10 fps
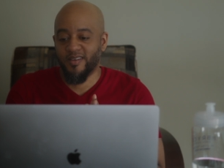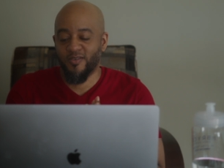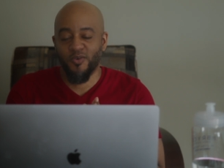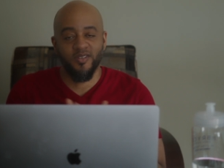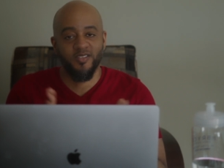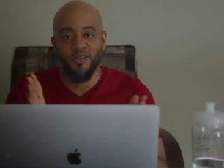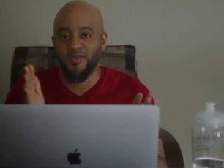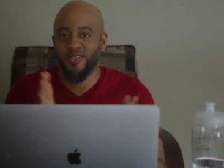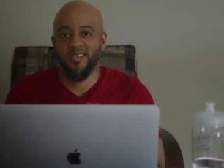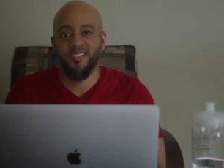of course it's
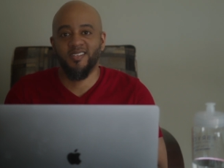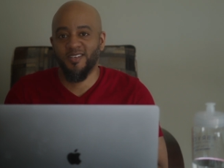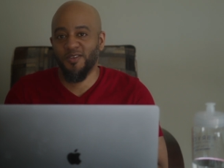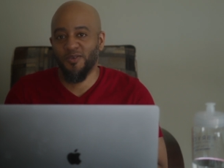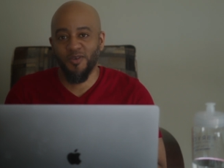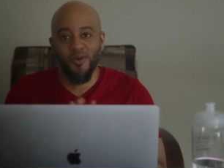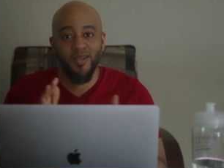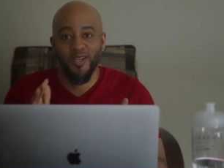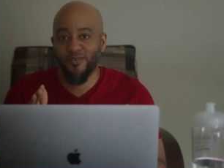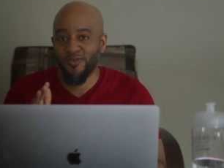always good to see you you know i love